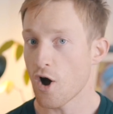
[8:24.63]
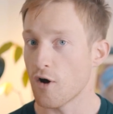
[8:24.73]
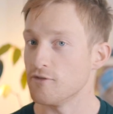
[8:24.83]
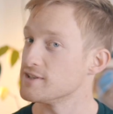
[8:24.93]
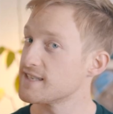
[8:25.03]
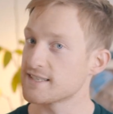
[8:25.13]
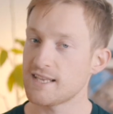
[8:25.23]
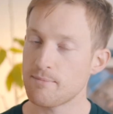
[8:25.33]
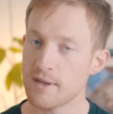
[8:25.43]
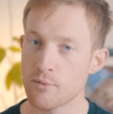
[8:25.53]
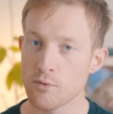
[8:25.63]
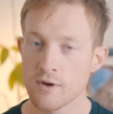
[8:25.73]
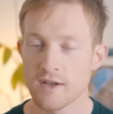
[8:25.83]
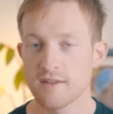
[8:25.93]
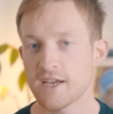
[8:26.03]
of 60 people,
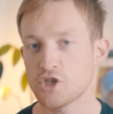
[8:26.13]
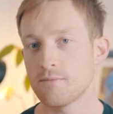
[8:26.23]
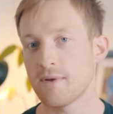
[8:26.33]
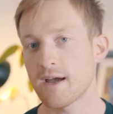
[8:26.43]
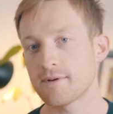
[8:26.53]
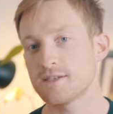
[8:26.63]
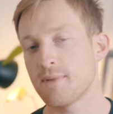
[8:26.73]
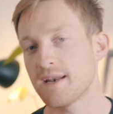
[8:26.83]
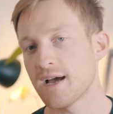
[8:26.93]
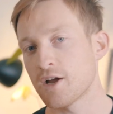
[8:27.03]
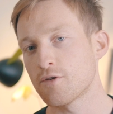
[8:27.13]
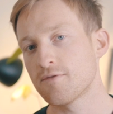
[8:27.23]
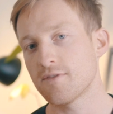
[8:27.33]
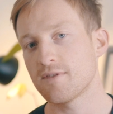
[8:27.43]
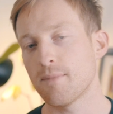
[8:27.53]
they should be able to spend
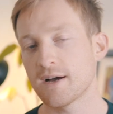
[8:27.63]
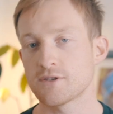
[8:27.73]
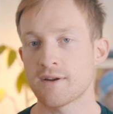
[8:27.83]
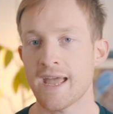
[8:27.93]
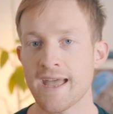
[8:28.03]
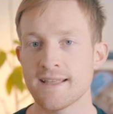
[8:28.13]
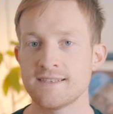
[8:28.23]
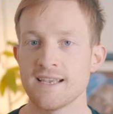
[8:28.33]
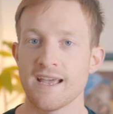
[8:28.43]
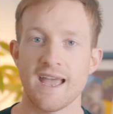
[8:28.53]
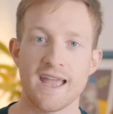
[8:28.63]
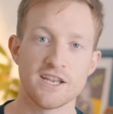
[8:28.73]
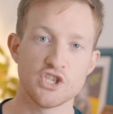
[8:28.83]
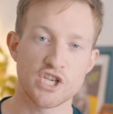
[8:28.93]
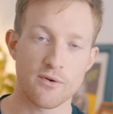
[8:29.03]
$150 on ads
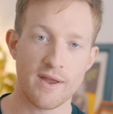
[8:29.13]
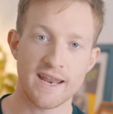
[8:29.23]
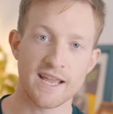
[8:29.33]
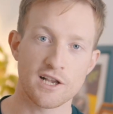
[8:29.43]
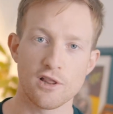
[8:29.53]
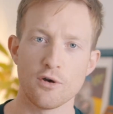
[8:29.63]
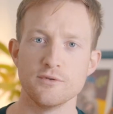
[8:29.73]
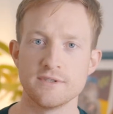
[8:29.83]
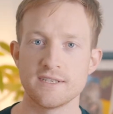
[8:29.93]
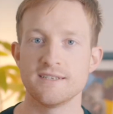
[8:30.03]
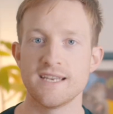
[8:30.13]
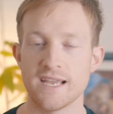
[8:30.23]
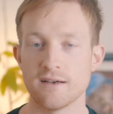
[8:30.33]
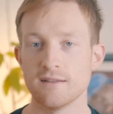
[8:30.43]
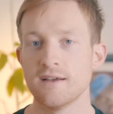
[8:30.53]
and generate a closed
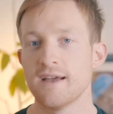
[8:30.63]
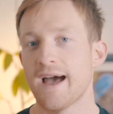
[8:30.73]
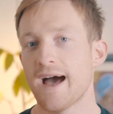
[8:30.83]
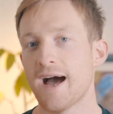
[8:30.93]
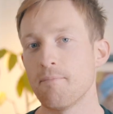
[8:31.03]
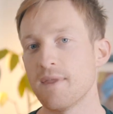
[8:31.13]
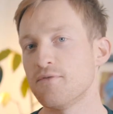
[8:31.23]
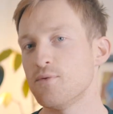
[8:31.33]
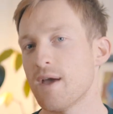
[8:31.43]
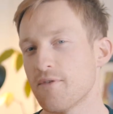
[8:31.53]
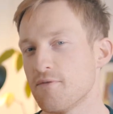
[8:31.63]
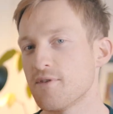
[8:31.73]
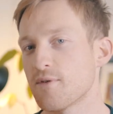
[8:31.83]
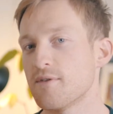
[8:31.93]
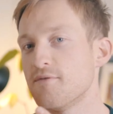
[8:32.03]
deal. If you have a
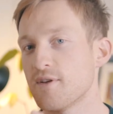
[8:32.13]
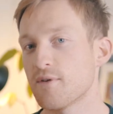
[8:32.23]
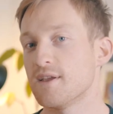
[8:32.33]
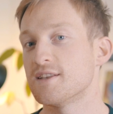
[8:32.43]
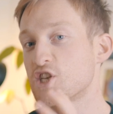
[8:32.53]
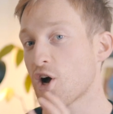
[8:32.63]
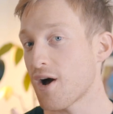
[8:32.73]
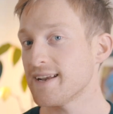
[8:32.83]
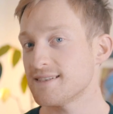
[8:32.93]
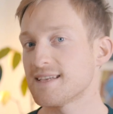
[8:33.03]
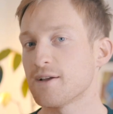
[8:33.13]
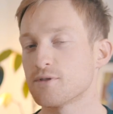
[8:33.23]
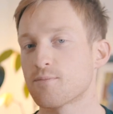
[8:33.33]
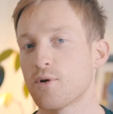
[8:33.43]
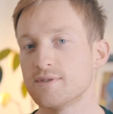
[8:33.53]
very, very tight
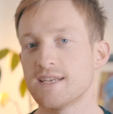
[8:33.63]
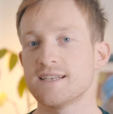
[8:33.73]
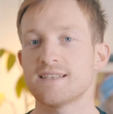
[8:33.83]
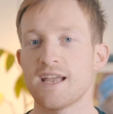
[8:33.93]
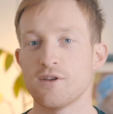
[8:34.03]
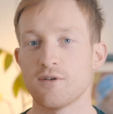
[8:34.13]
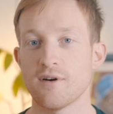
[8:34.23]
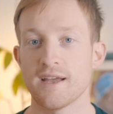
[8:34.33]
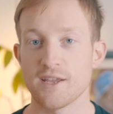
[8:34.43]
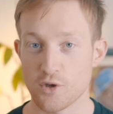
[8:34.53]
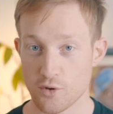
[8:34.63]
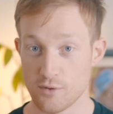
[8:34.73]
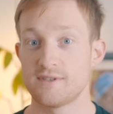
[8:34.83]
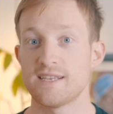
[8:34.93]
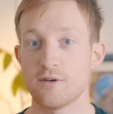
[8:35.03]
sales process and you're a
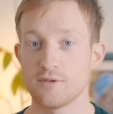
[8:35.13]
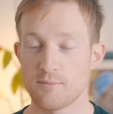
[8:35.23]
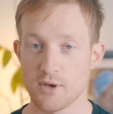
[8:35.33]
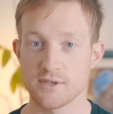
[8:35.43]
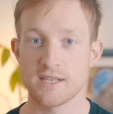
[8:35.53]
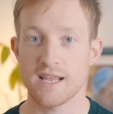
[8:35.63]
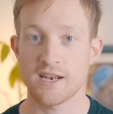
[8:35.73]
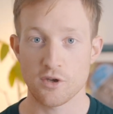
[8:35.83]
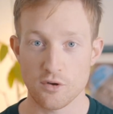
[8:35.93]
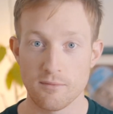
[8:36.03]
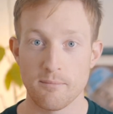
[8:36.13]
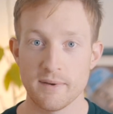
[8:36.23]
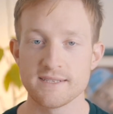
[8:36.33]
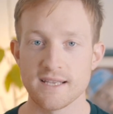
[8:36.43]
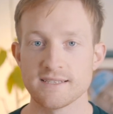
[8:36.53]
good salesperson and a good
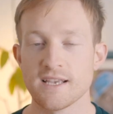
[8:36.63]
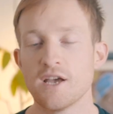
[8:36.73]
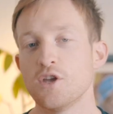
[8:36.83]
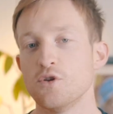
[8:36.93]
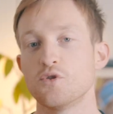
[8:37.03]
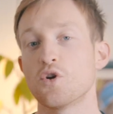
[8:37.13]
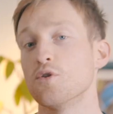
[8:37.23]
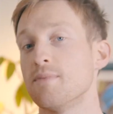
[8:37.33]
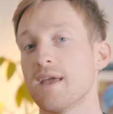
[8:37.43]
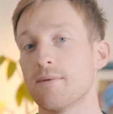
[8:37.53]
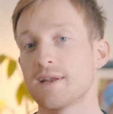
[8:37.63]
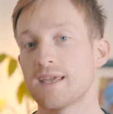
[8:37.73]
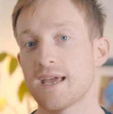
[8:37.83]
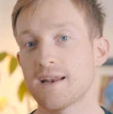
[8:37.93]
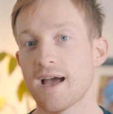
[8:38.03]
business, you could be able to
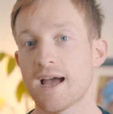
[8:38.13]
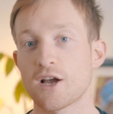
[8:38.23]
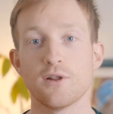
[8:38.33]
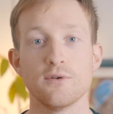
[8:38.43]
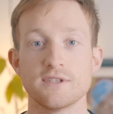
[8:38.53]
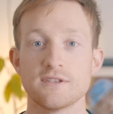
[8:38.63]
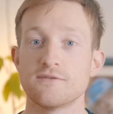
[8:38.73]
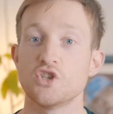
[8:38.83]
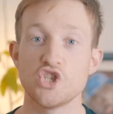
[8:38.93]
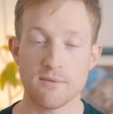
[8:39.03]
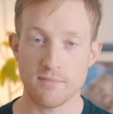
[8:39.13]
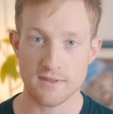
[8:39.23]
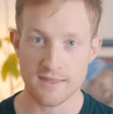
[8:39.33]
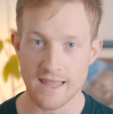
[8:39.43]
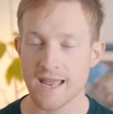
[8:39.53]
get closes for cheaper
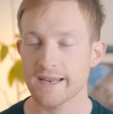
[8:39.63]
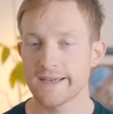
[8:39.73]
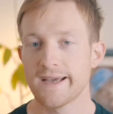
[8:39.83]
than that,